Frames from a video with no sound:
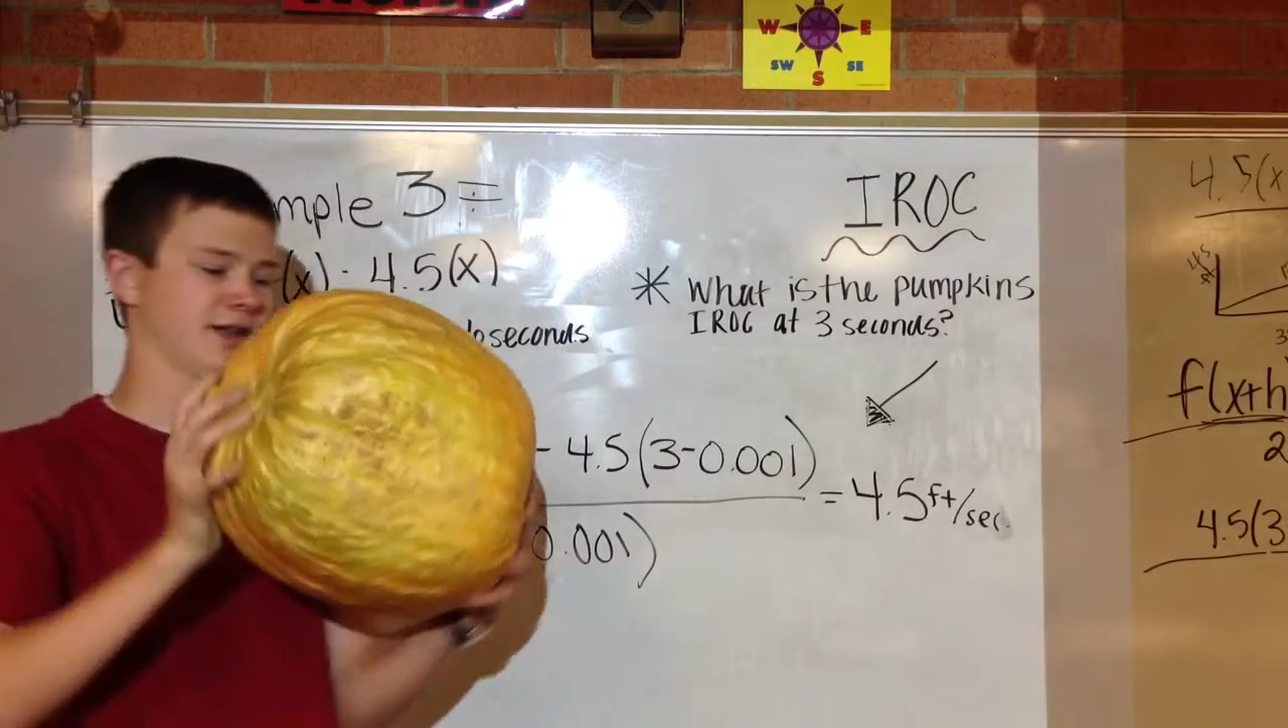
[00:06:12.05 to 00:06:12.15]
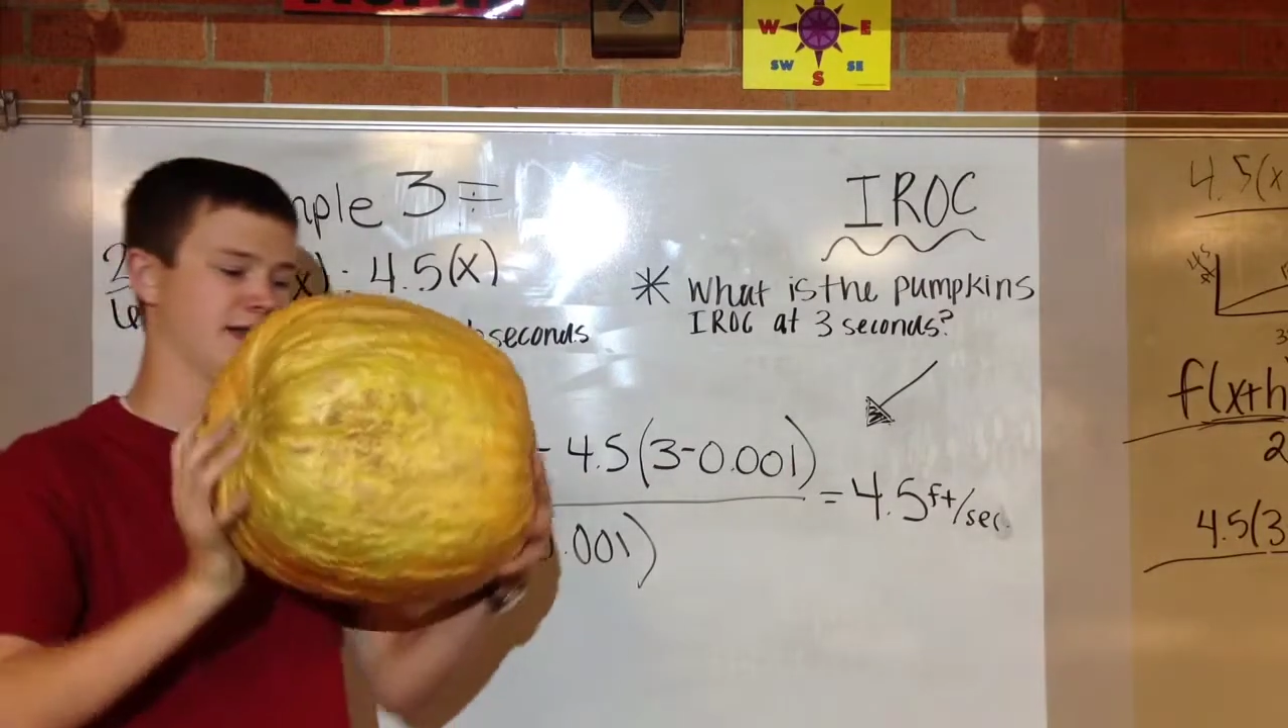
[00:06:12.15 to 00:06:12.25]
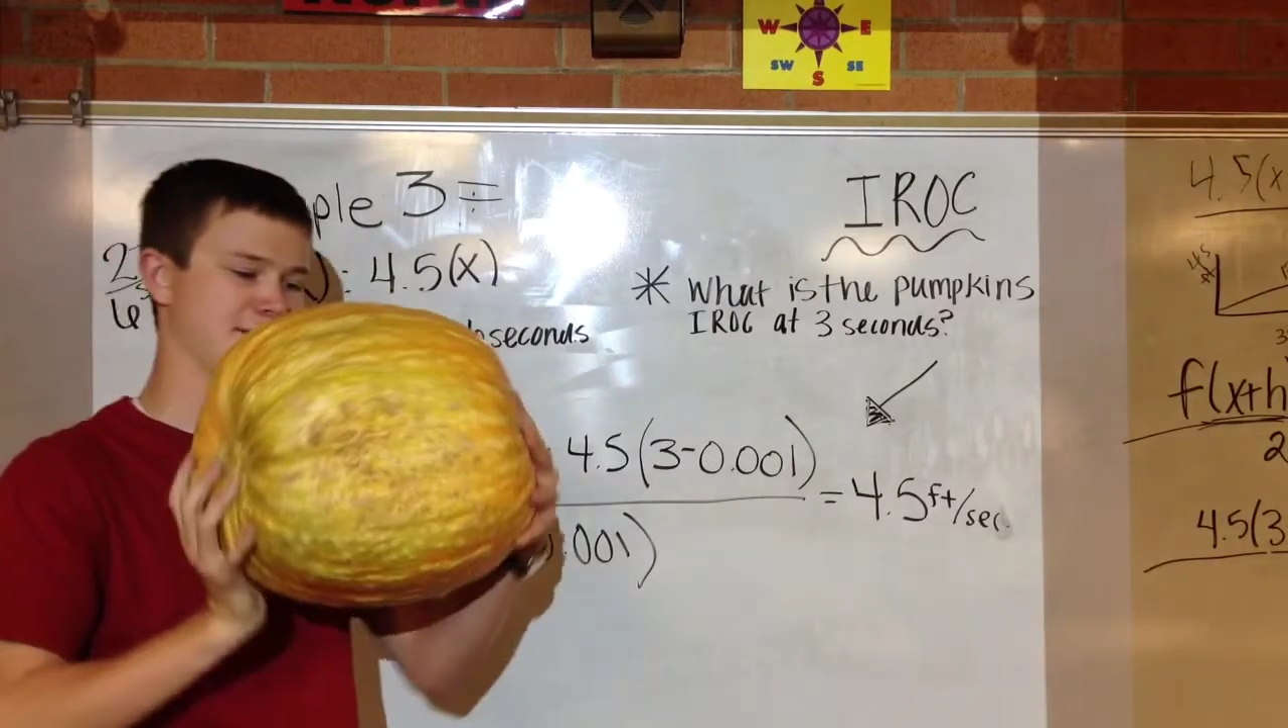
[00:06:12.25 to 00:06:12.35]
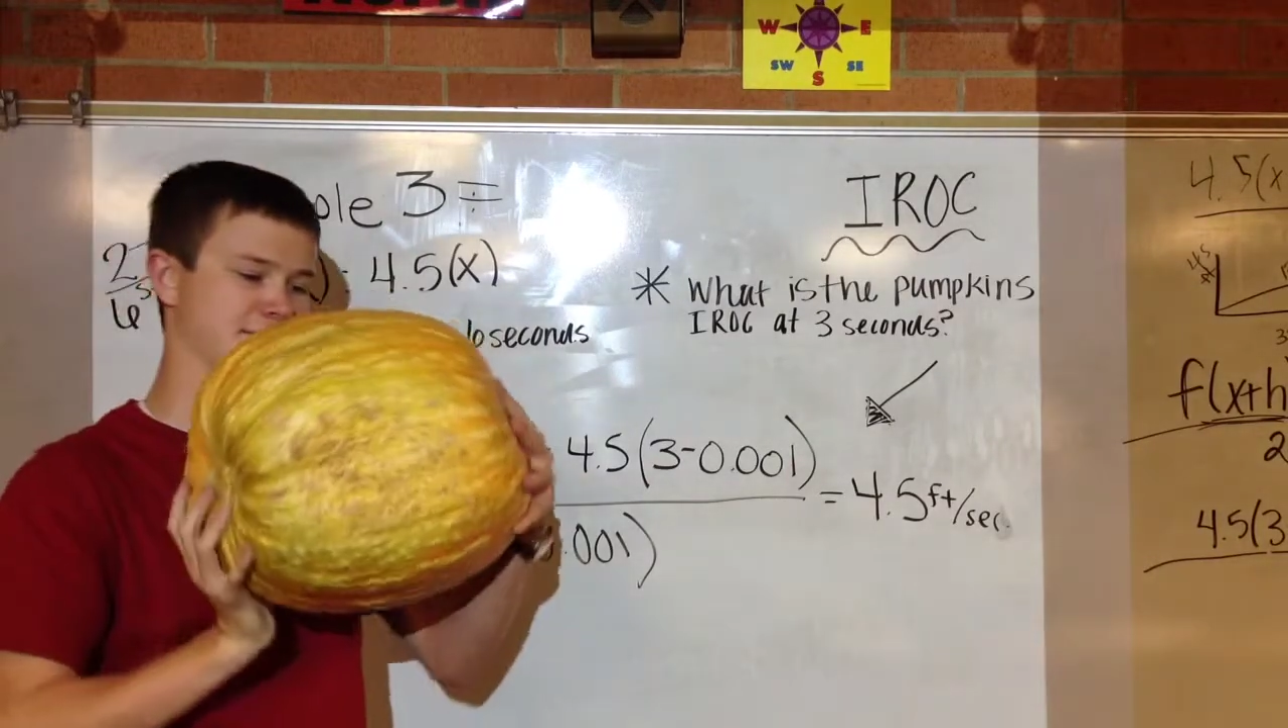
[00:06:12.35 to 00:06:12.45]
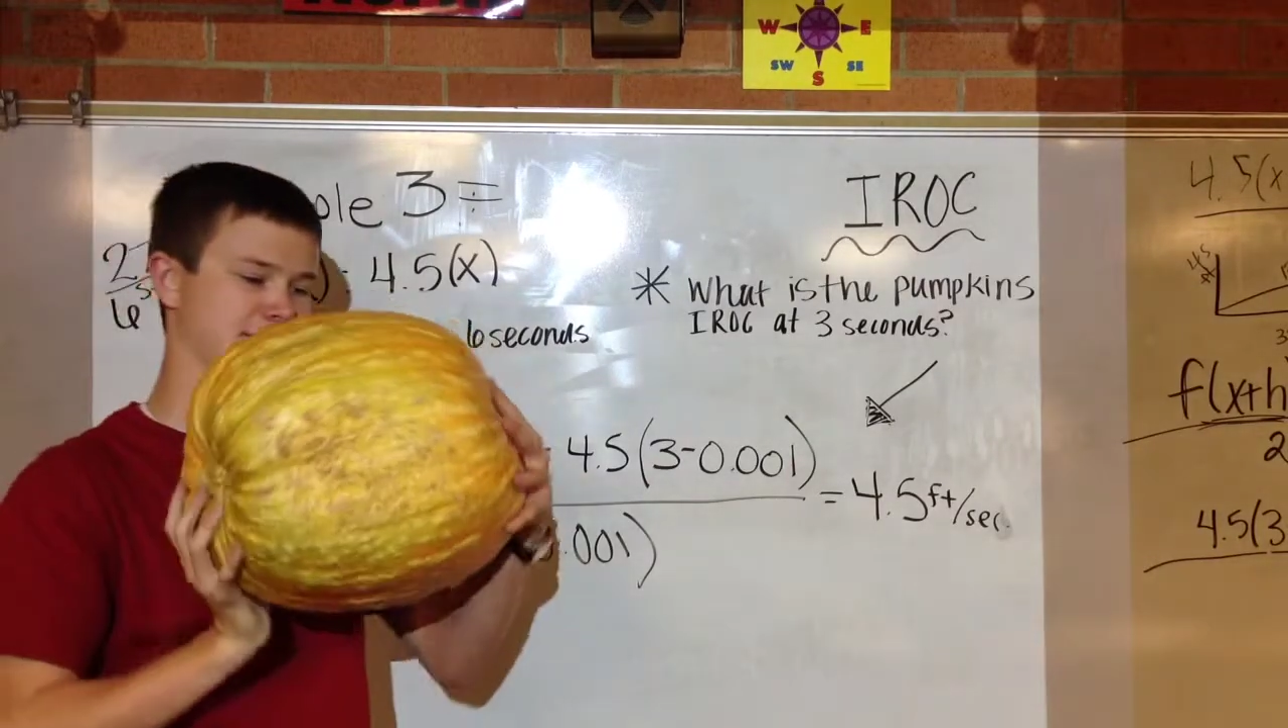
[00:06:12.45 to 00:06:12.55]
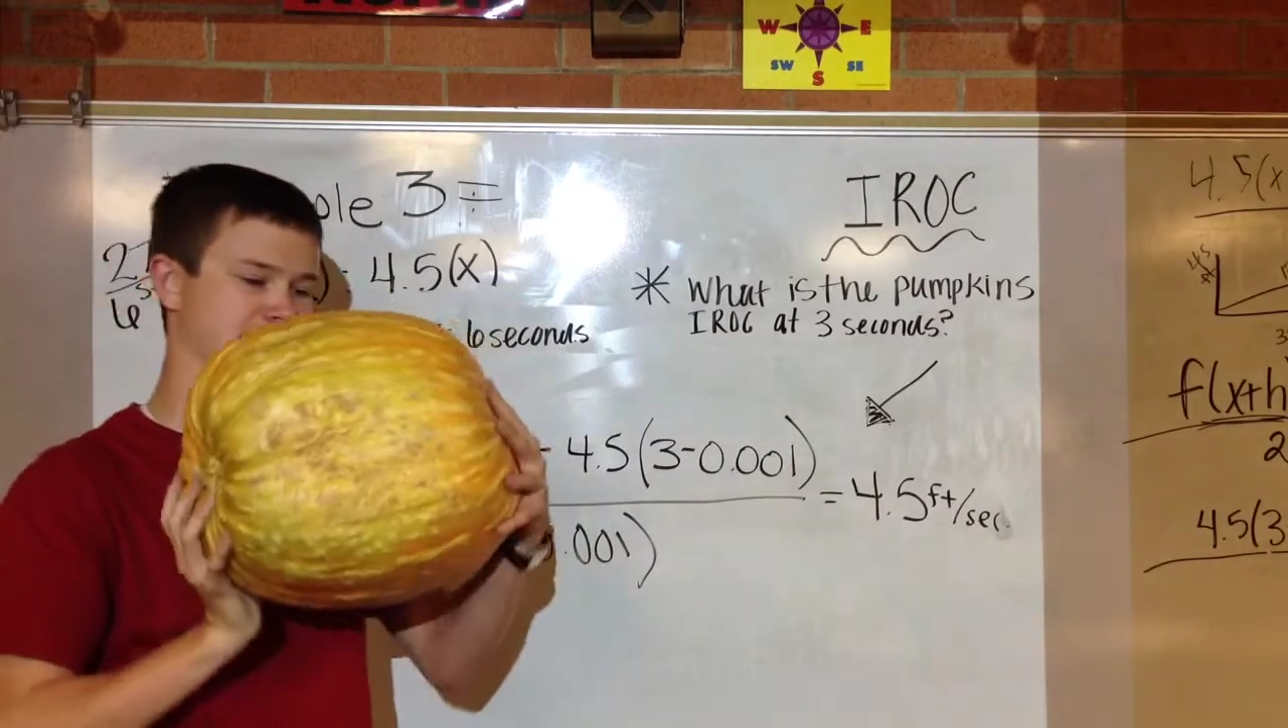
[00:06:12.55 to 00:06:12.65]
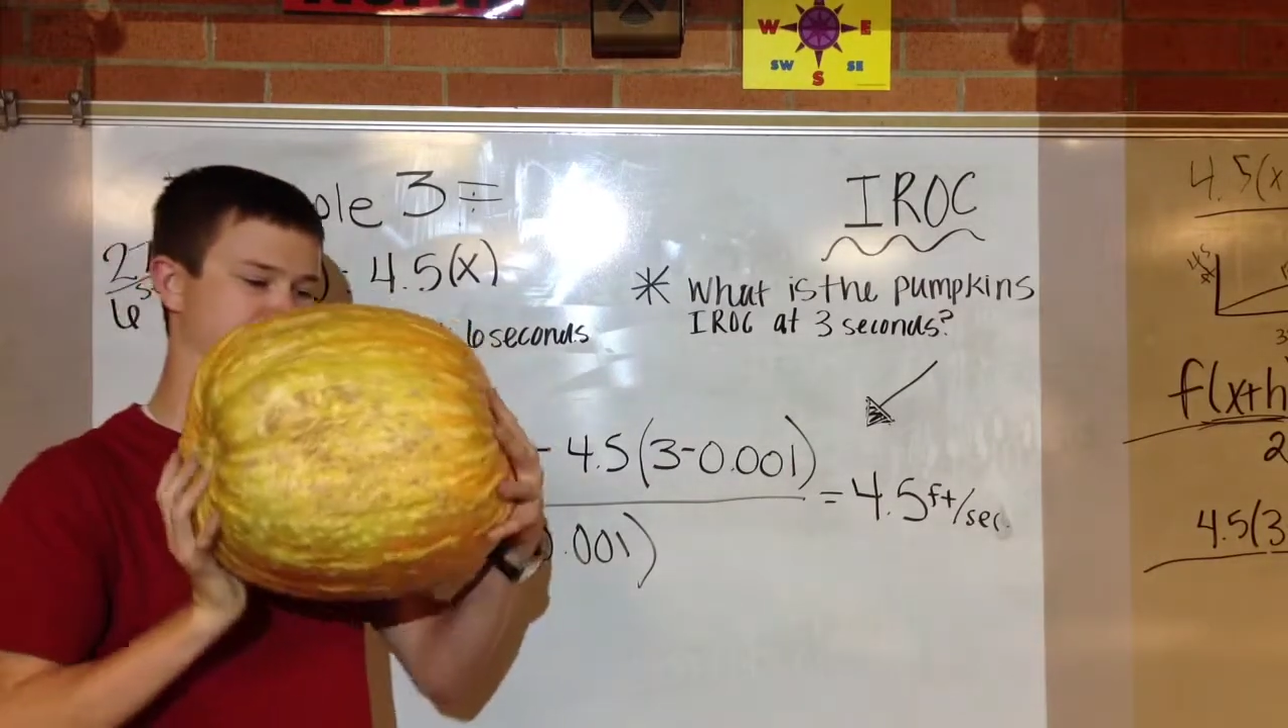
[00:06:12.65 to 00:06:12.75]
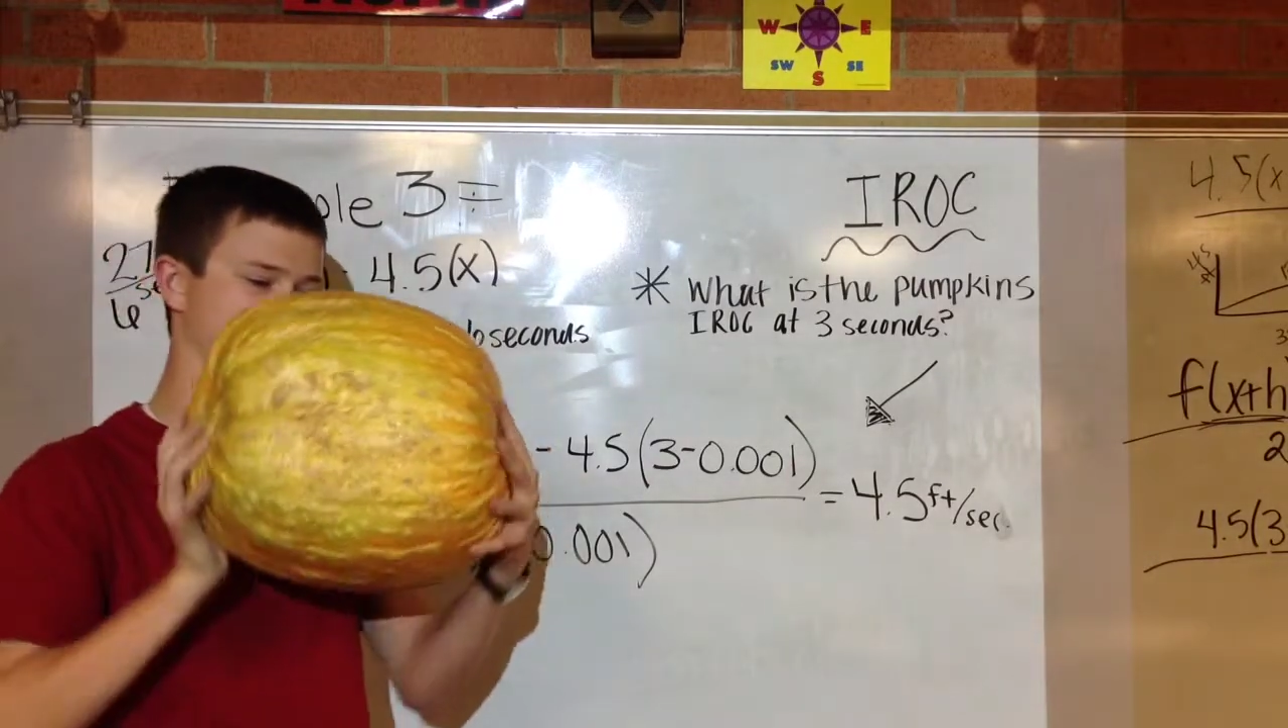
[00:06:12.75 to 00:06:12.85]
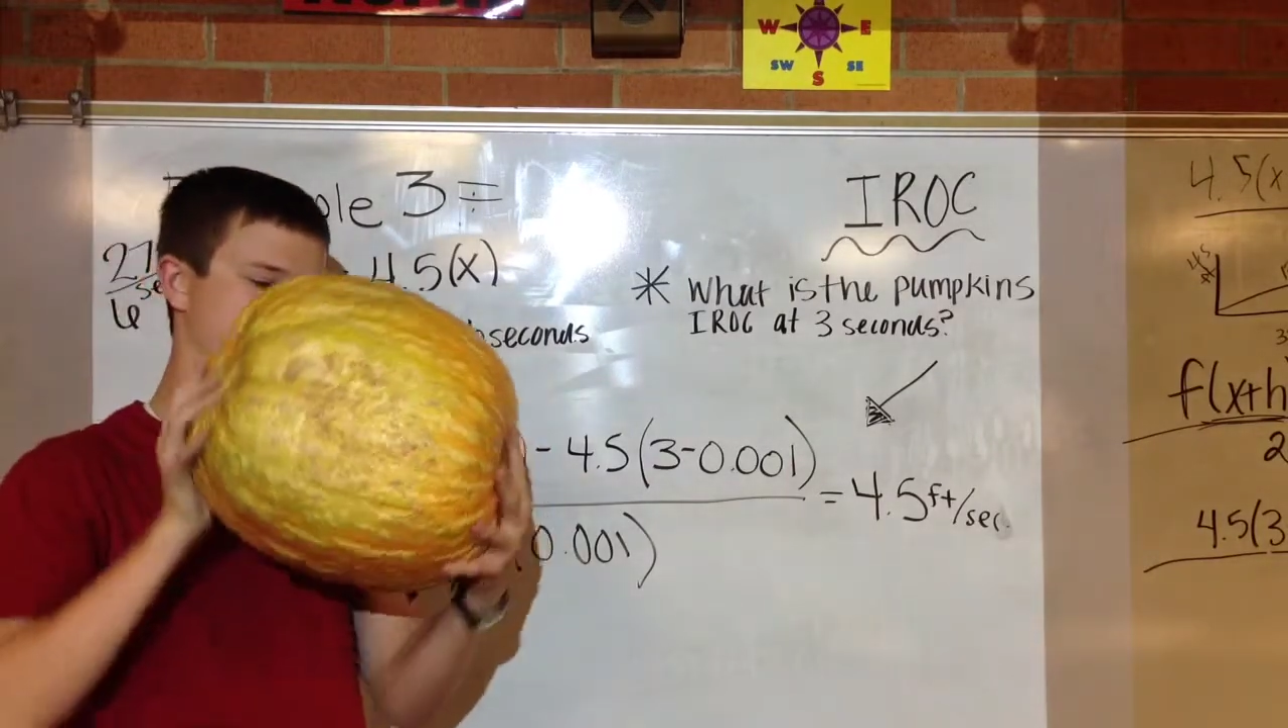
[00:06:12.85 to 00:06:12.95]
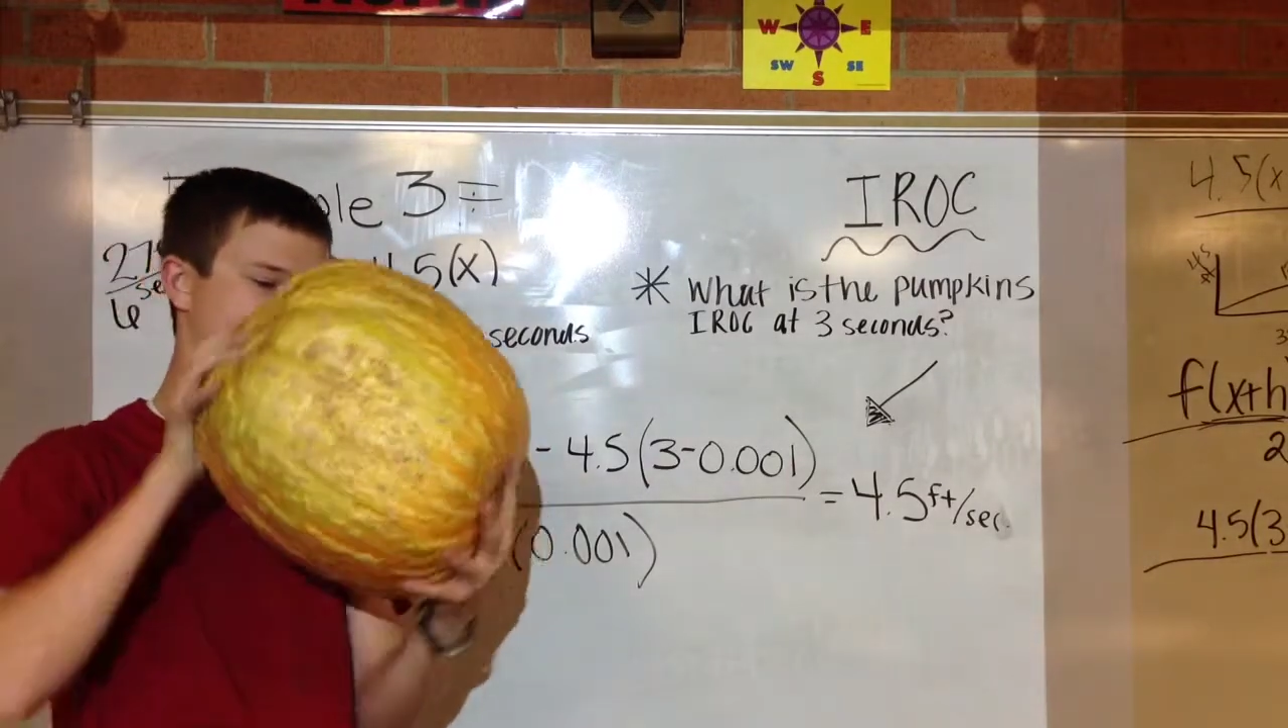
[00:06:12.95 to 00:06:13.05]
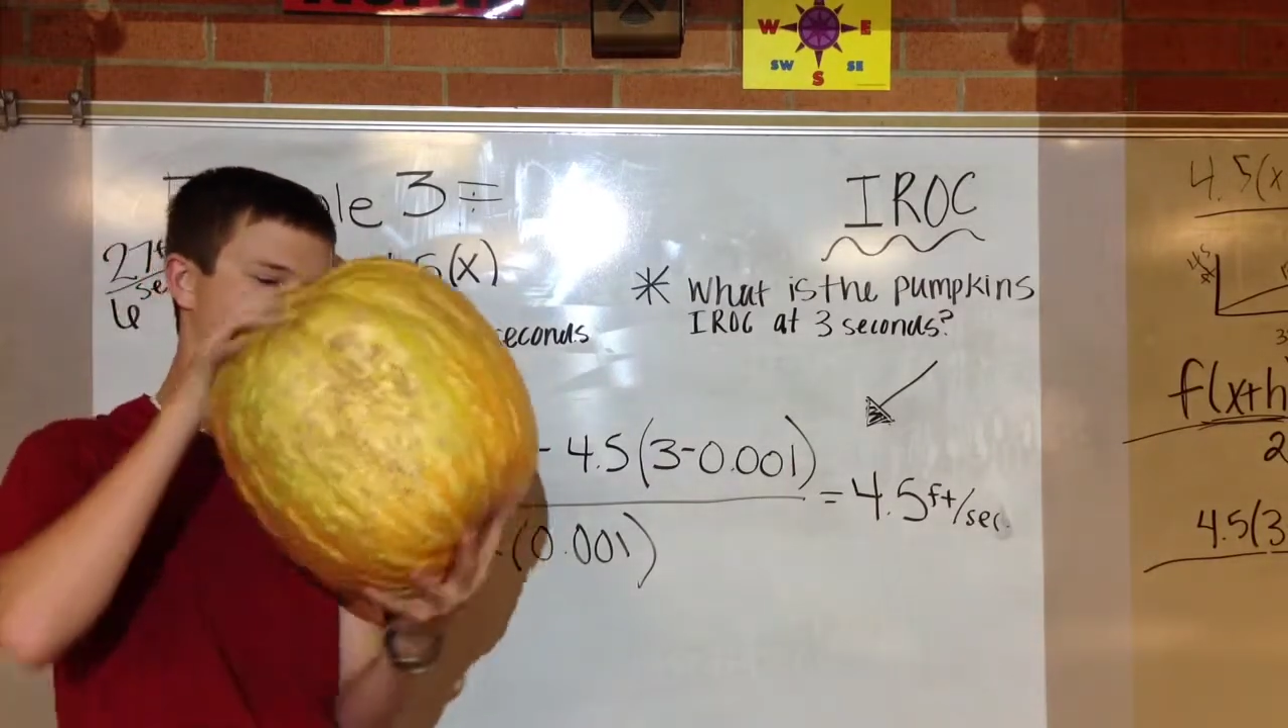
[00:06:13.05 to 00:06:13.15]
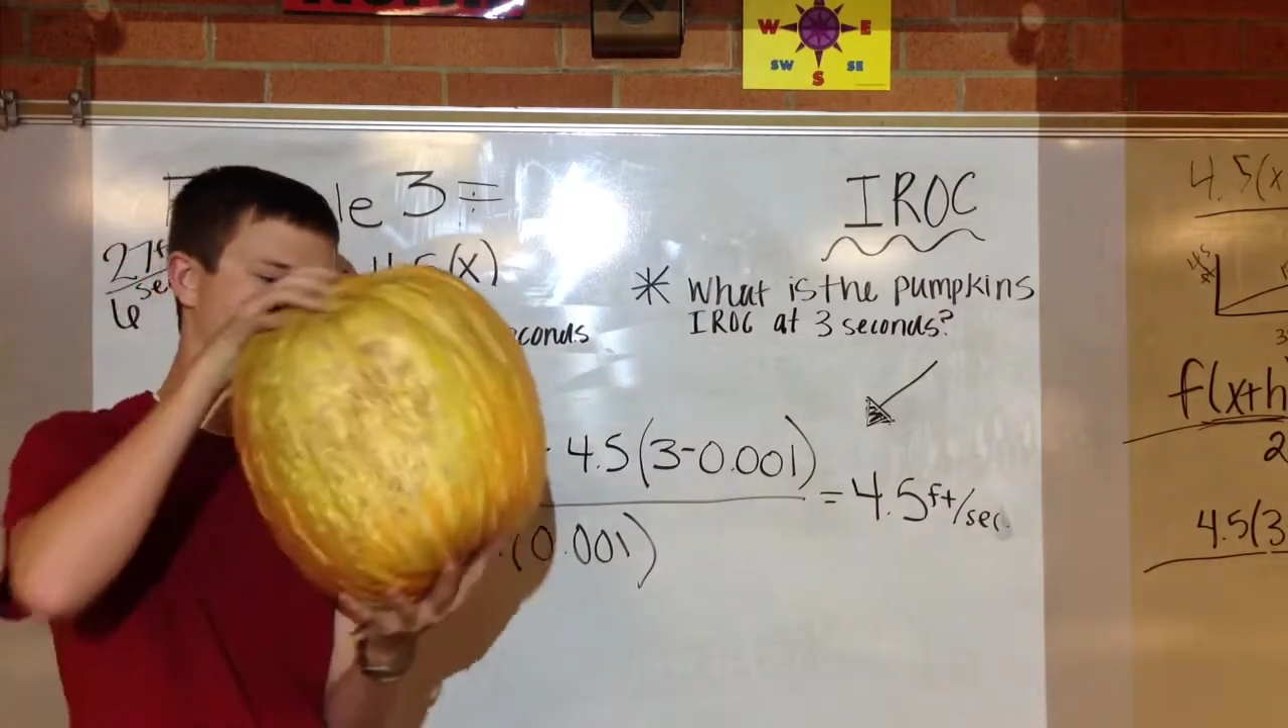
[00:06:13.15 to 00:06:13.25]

lopsided as it